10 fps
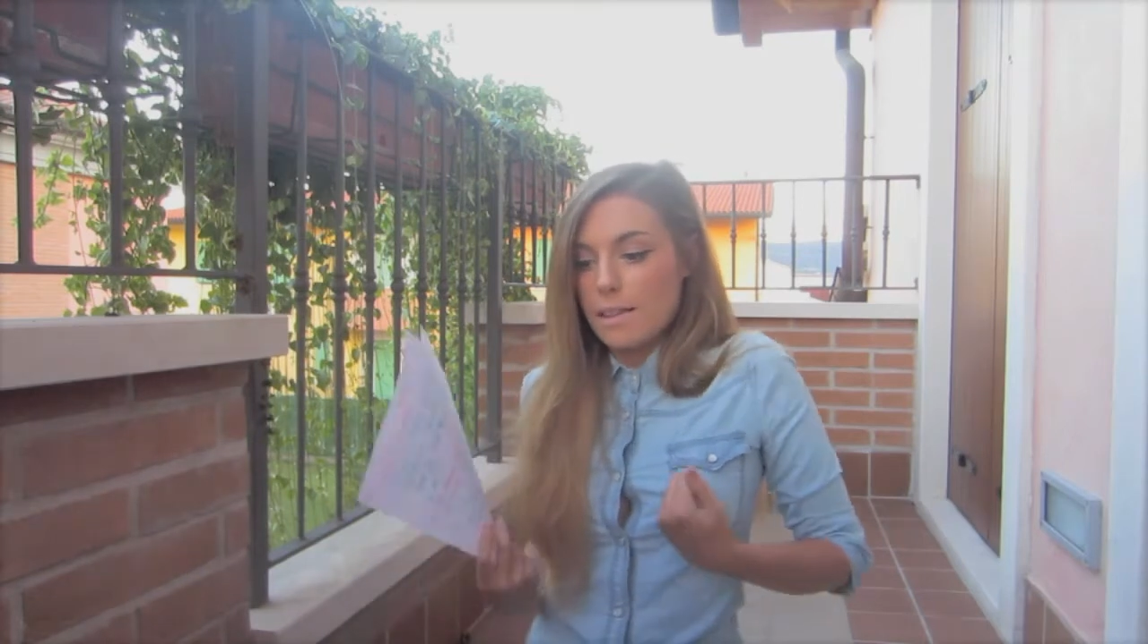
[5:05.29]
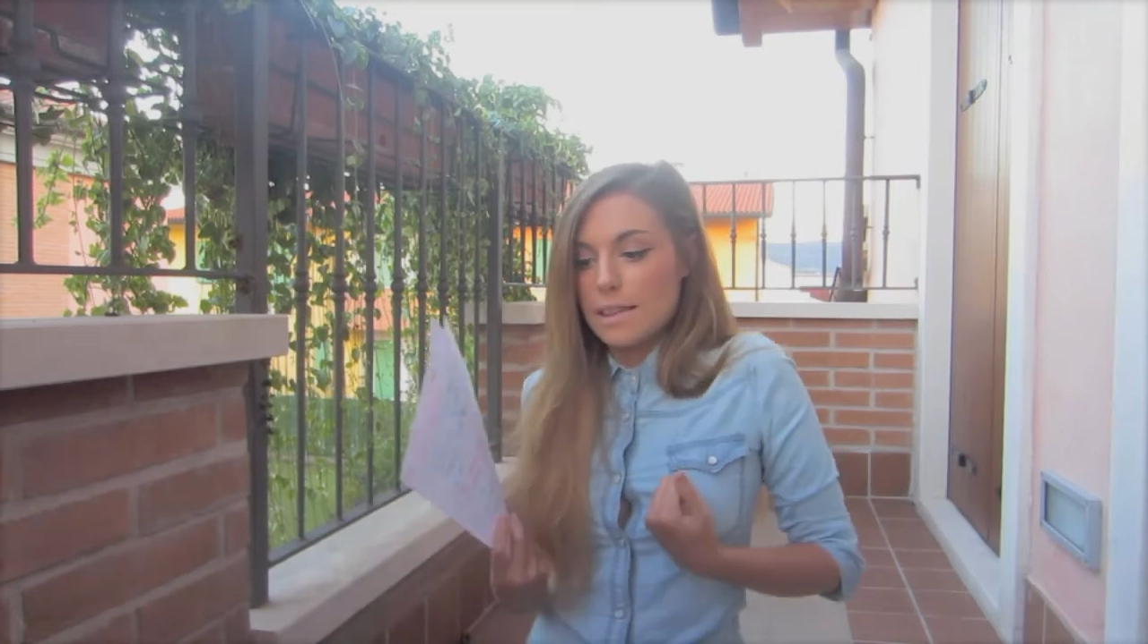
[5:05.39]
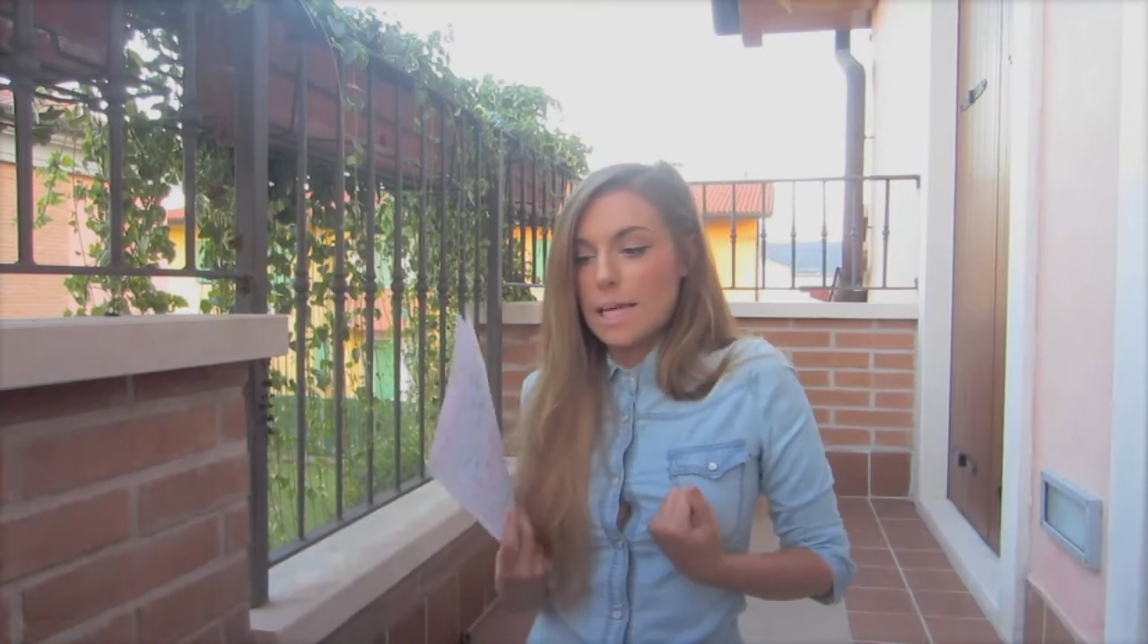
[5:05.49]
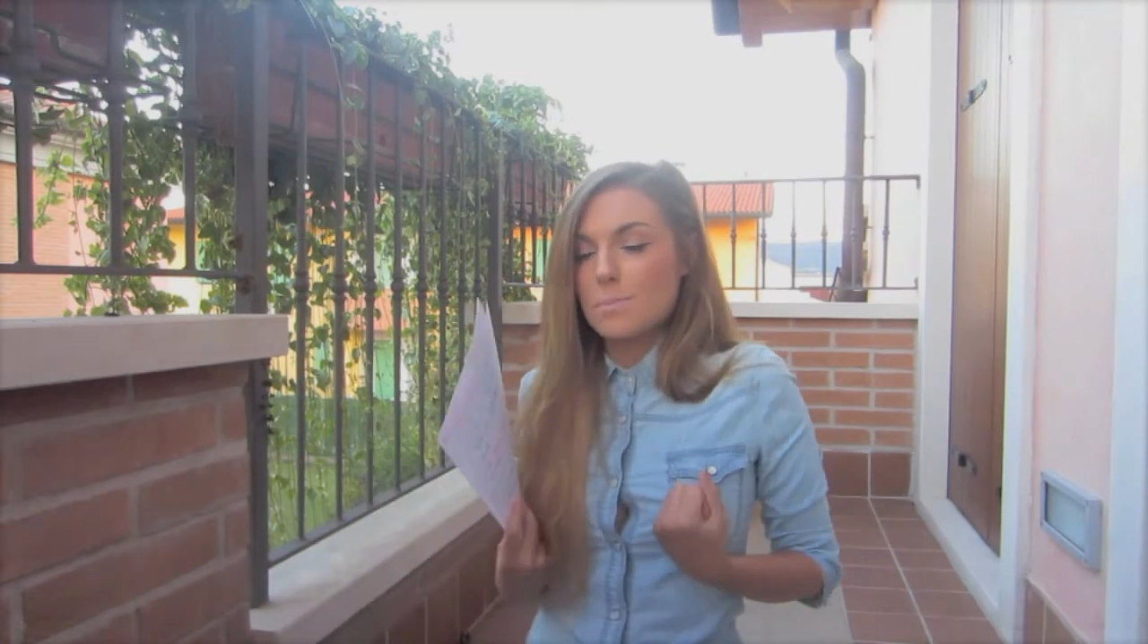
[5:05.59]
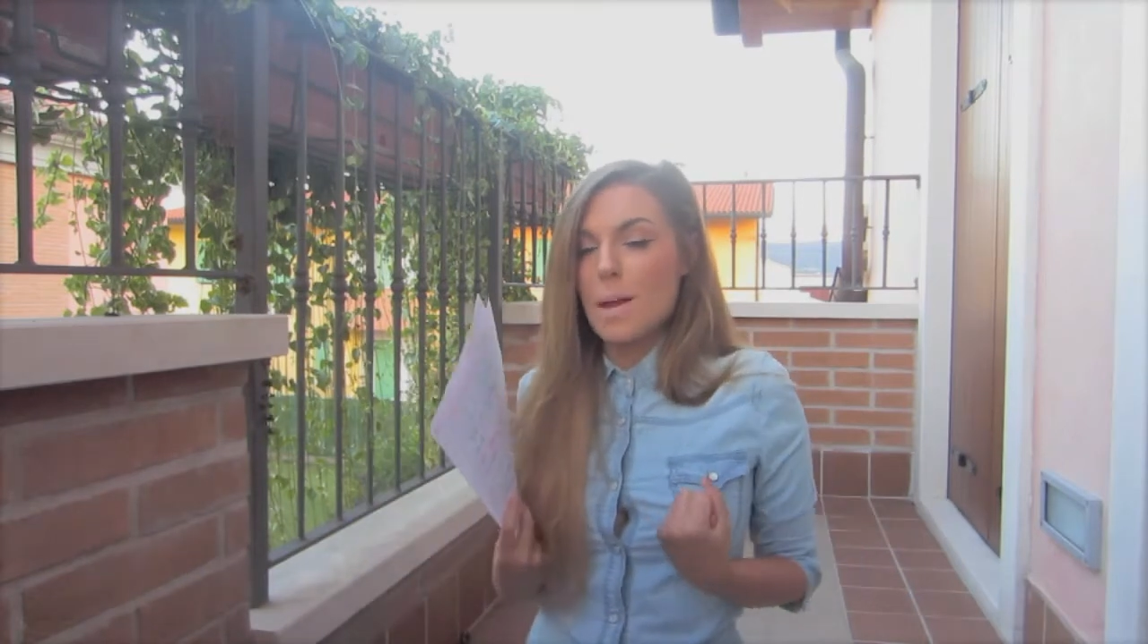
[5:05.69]

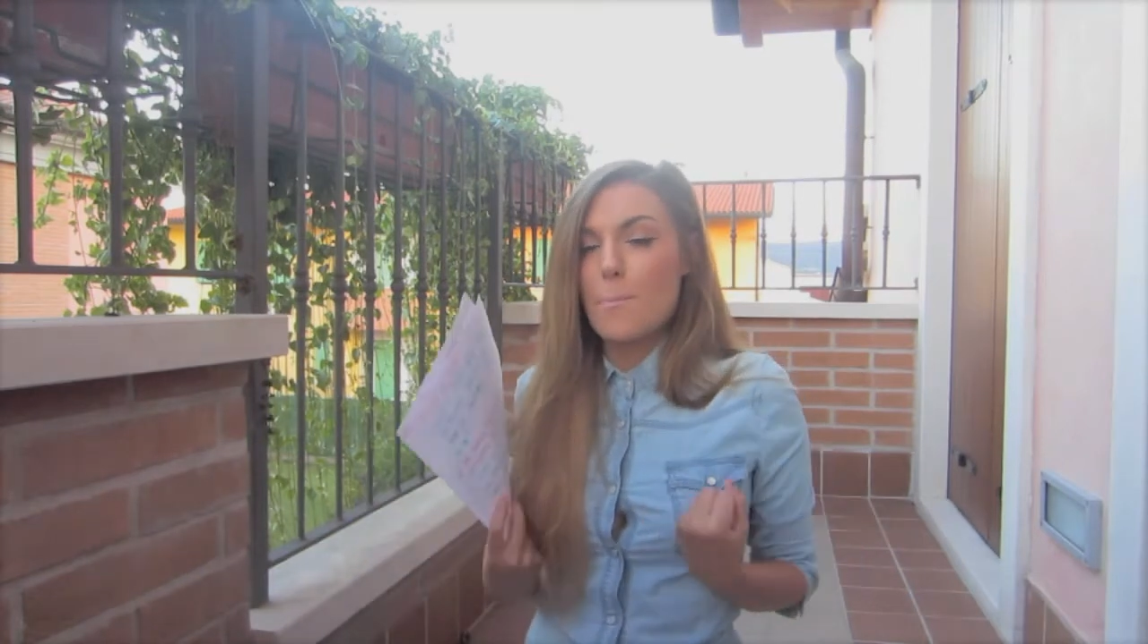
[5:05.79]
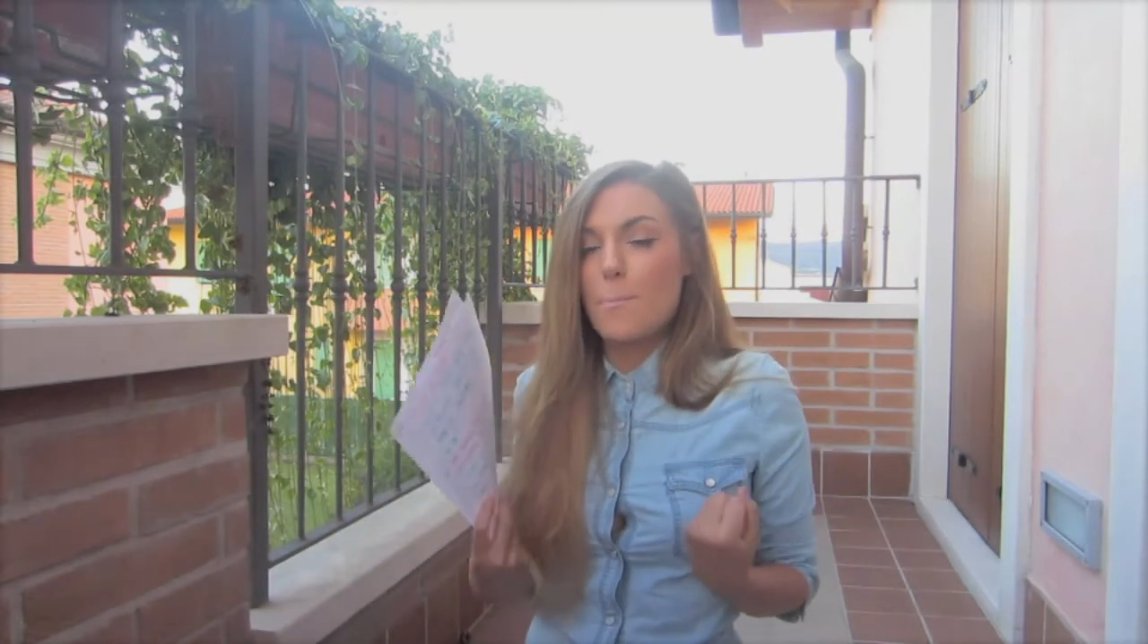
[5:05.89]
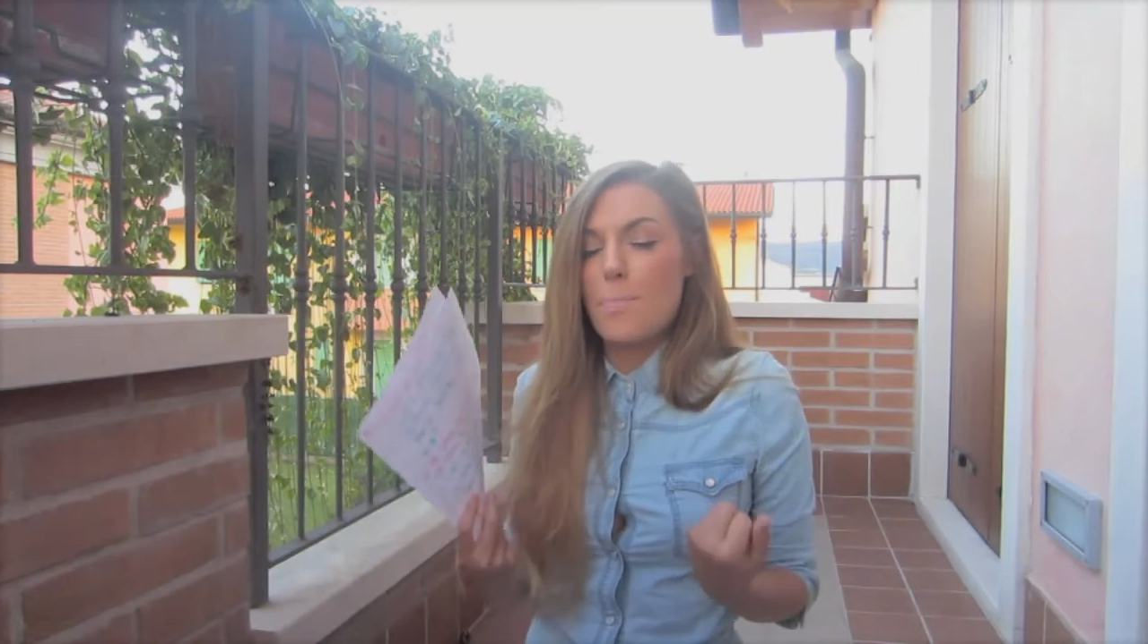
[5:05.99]
let my